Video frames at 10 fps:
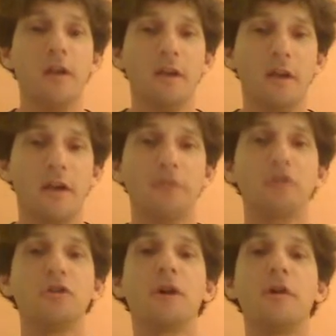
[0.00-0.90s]
F
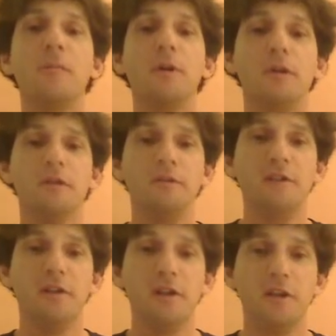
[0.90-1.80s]
sharp,
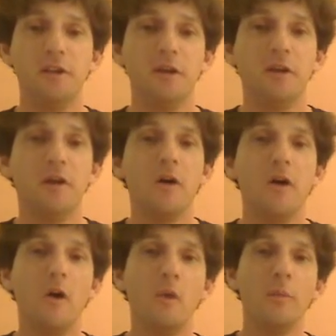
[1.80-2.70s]
D,
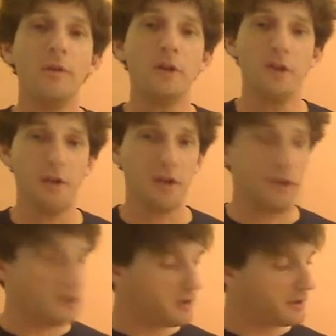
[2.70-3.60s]
open E.